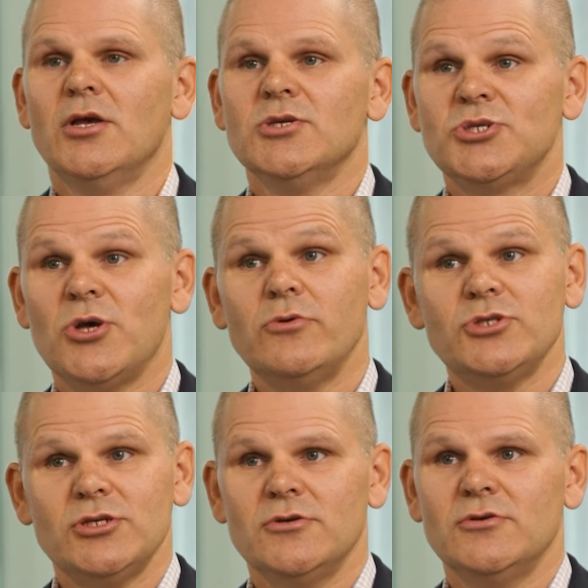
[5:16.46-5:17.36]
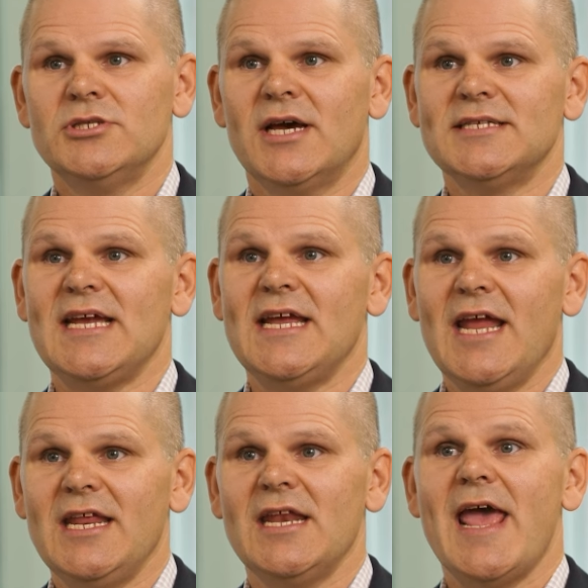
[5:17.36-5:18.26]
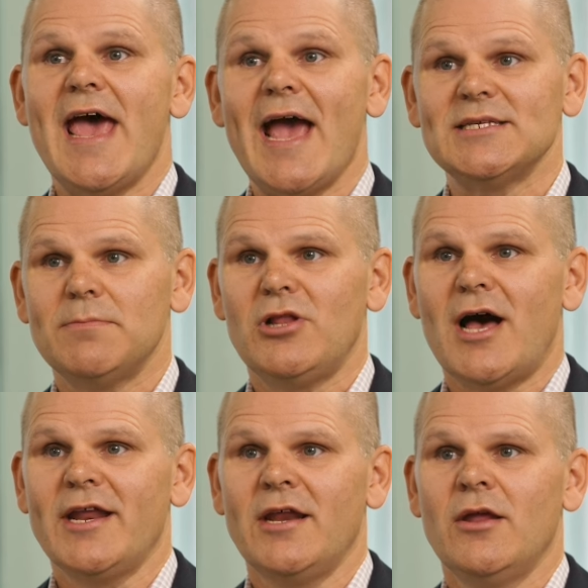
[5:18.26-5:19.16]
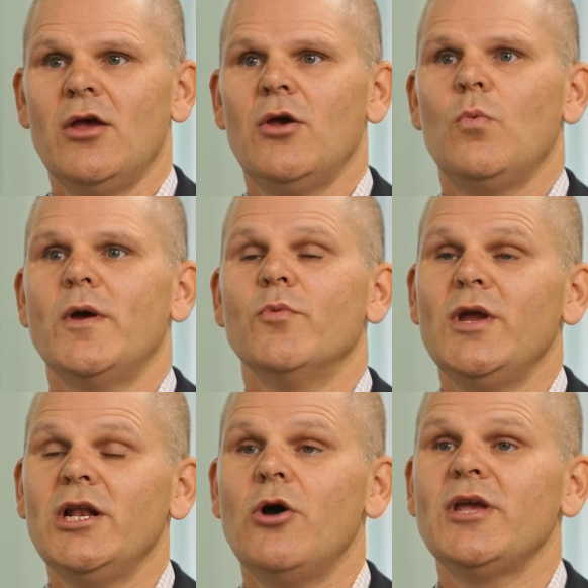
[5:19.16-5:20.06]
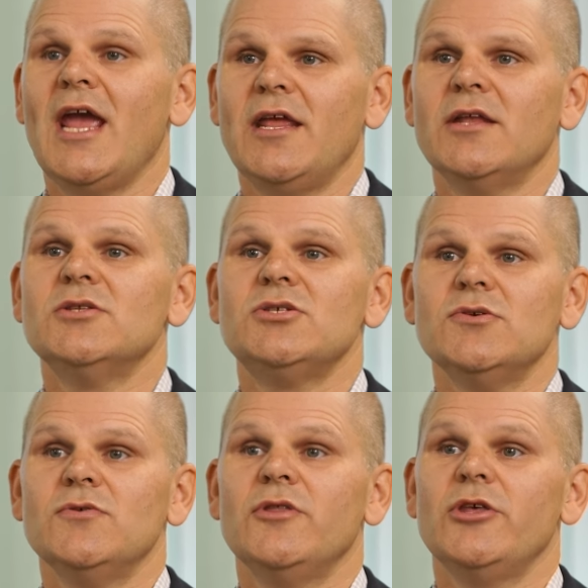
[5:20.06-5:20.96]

so too does Canadian exit planning when relocating to the